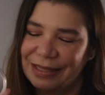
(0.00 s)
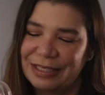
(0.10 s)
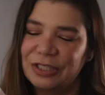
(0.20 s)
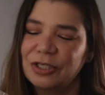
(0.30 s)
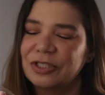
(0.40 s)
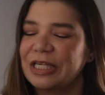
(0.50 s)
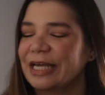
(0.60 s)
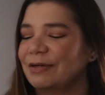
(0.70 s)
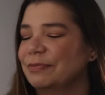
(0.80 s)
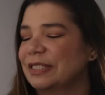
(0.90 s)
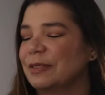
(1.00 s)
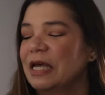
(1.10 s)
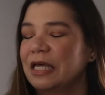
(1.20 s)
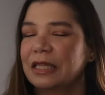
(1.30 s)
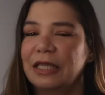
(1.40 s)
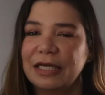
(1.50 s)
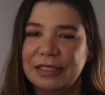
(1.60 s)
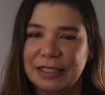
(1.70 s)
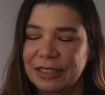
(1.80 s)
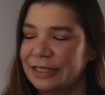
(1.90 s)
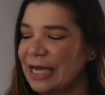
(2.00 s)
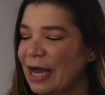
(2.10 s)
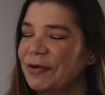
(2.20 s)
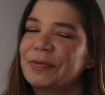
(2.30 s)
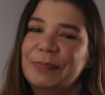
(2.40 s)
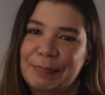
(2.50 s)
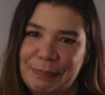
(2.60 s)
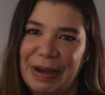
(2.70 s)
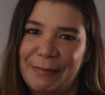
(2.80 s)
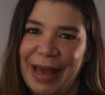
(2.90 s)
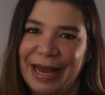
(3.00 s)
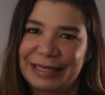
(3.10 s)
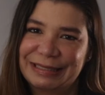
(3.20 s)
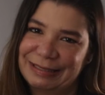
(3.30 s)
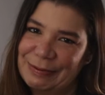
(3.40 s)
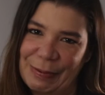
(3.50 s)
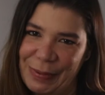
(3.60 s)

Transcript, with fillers: this looks like it was licked down by Max,